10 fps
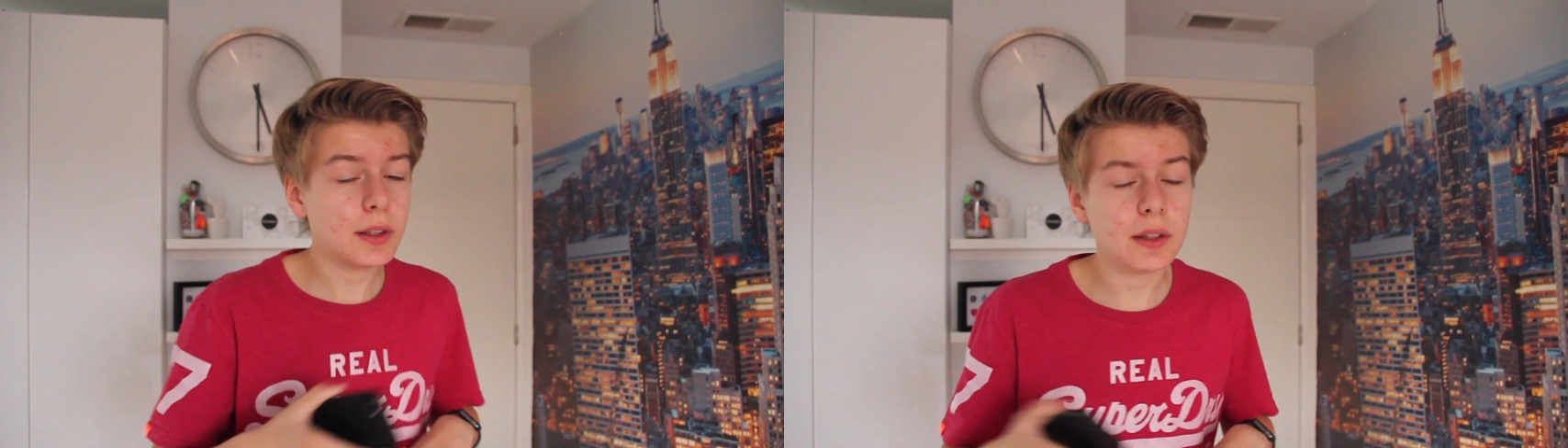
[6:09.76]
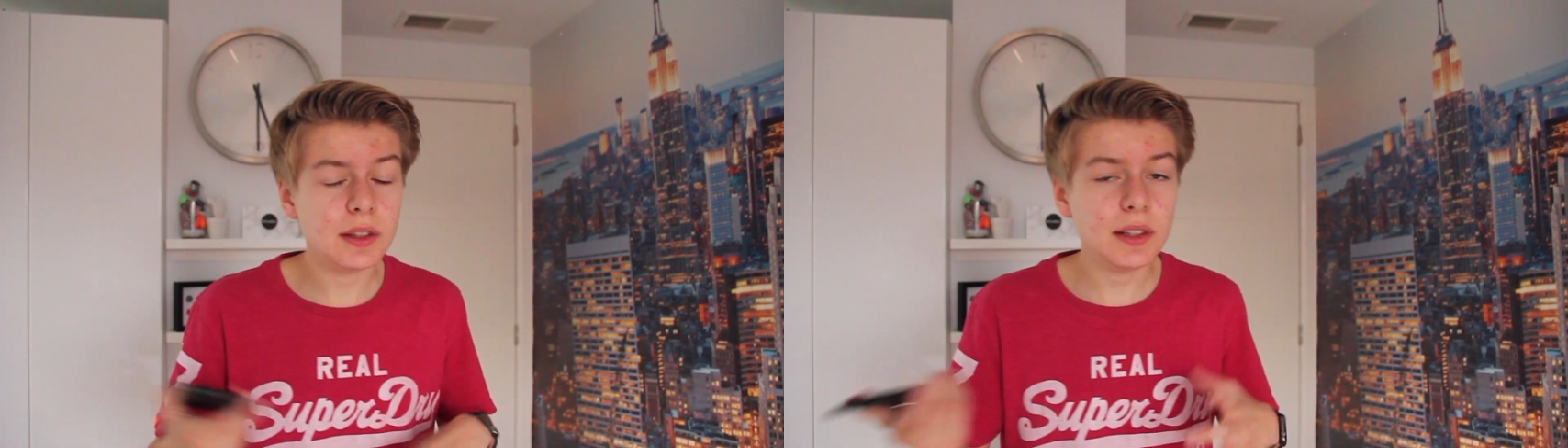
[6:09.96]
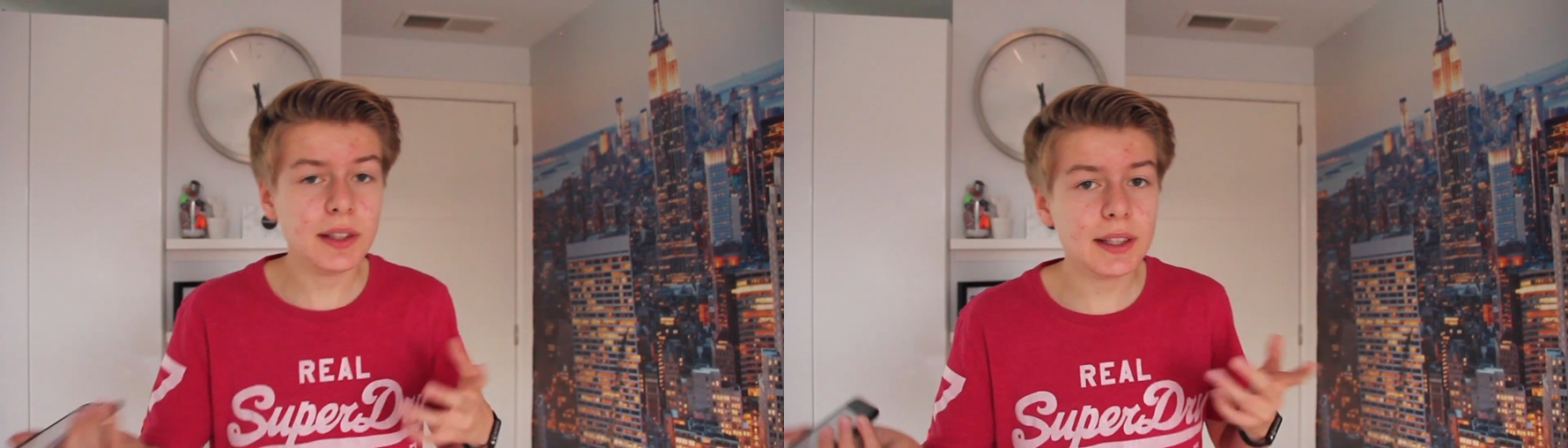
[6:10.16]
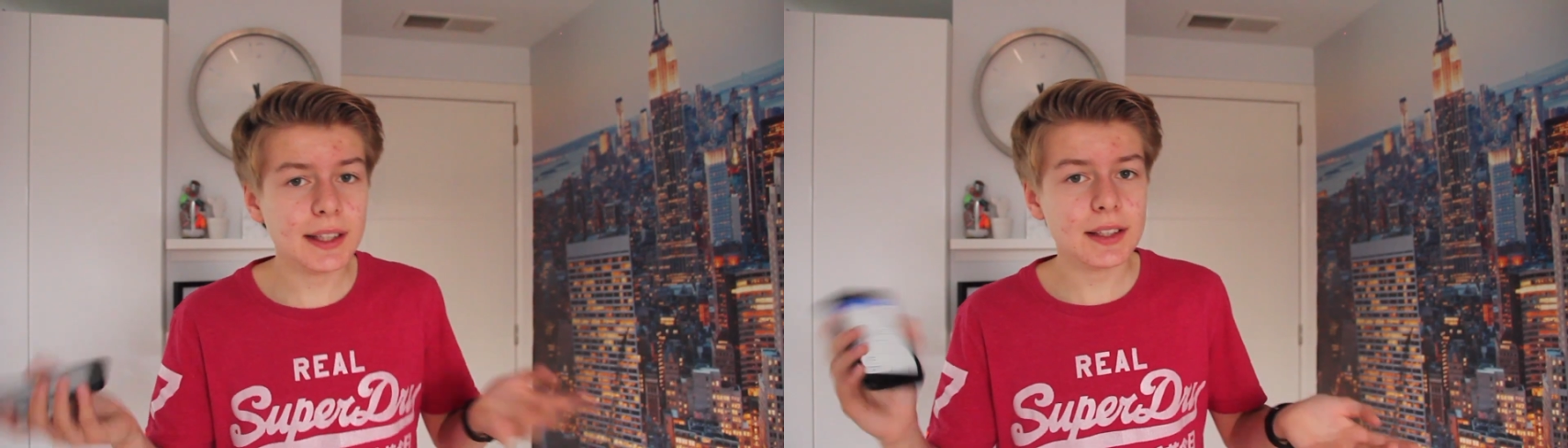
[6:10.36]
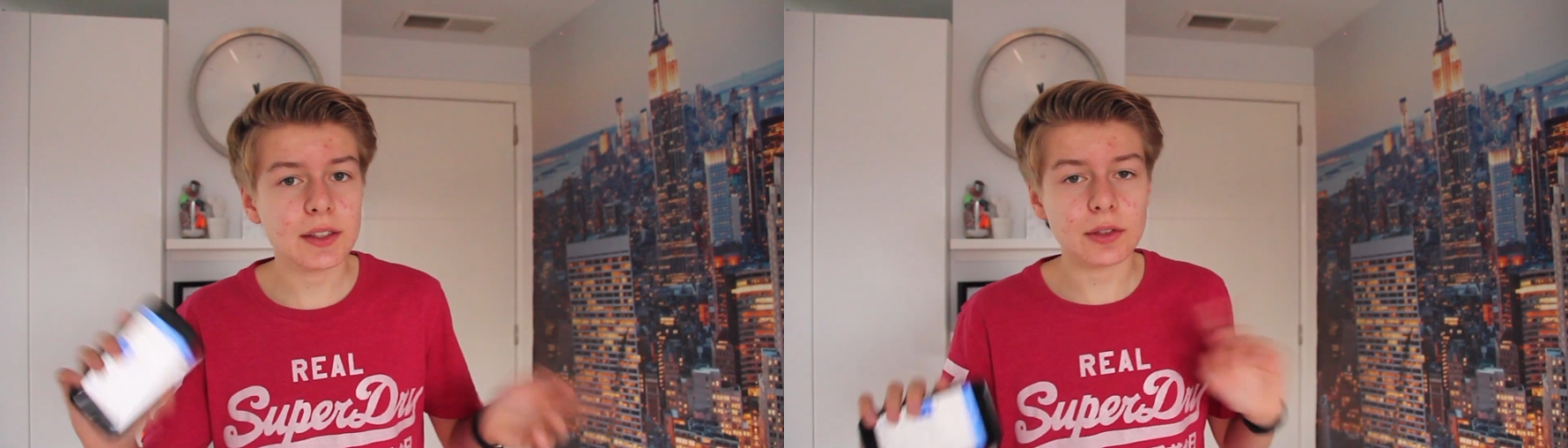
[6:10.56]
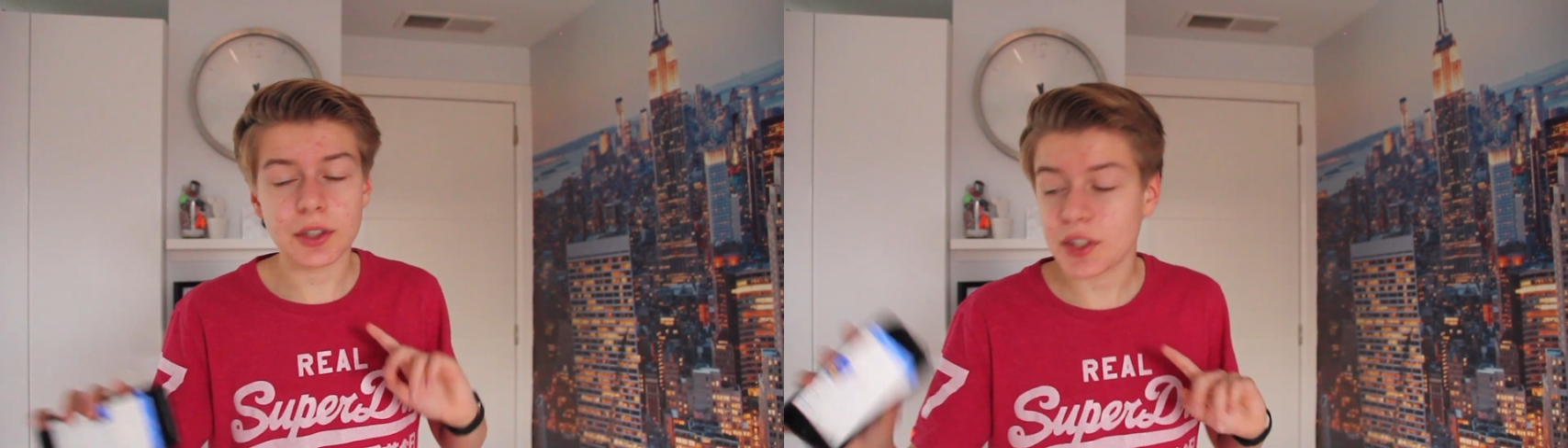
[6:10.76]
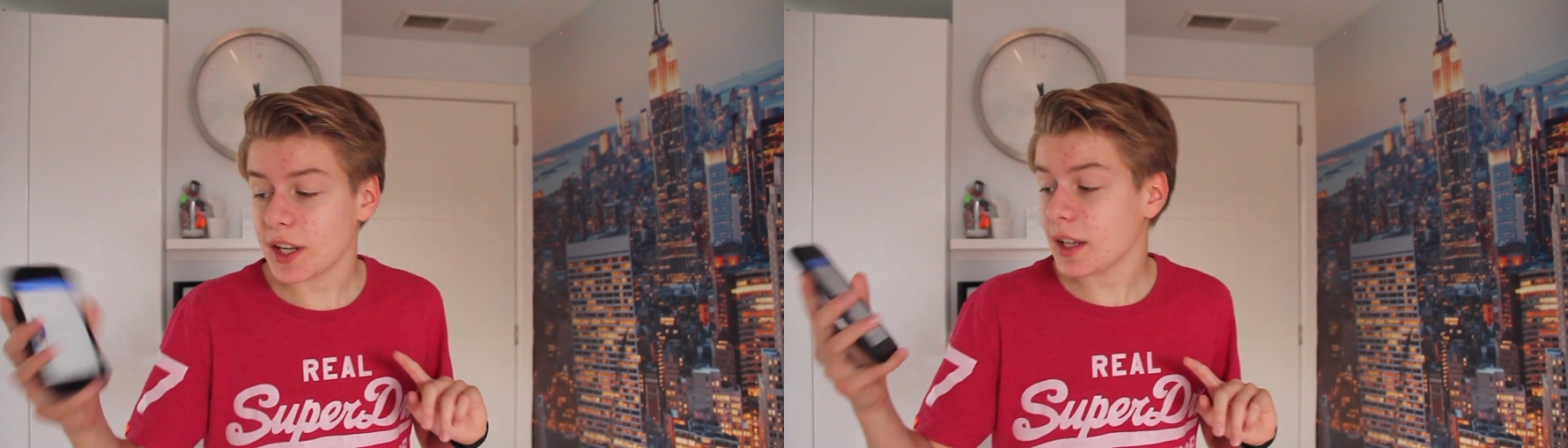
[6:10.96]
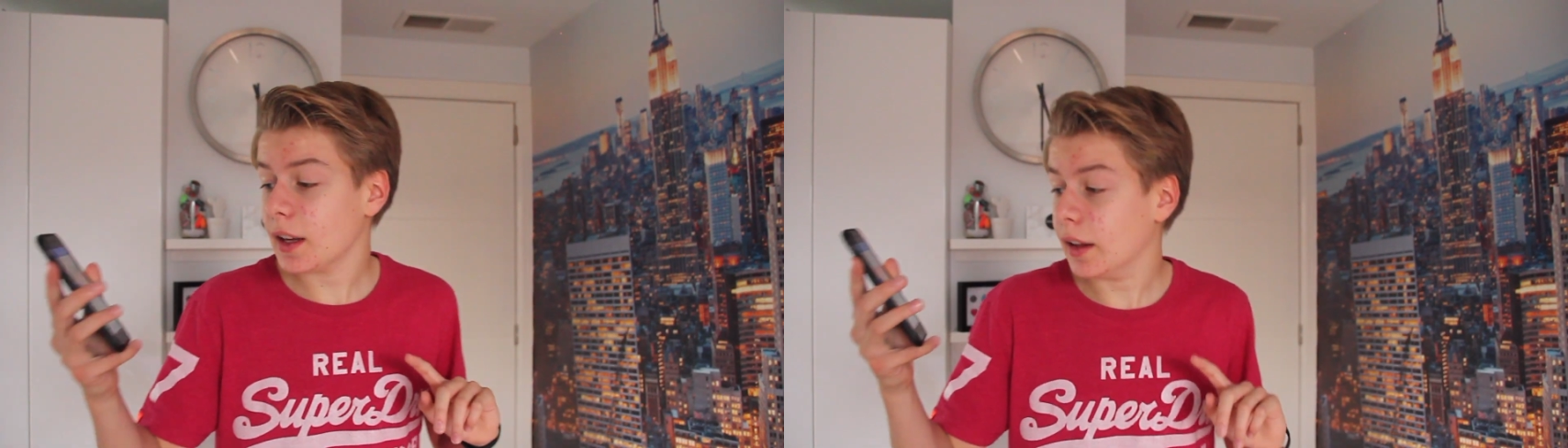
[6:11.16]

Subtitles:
Neil searching